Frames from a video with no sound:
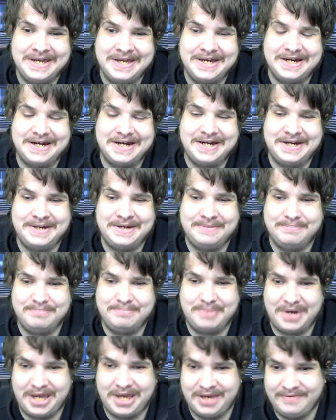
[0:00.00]
Um,
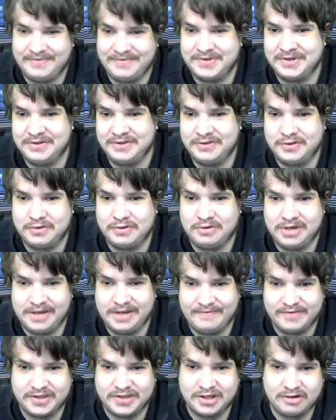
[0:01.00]
but Everton doing
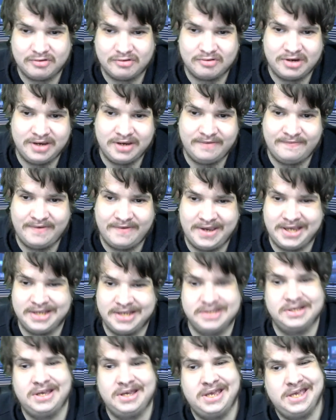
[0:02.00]
ever so great
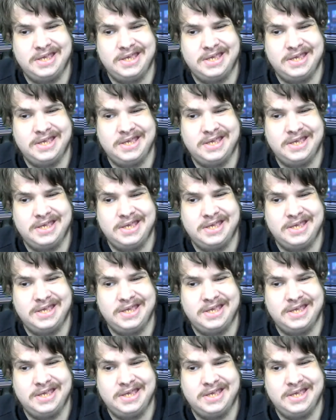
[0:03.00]
things.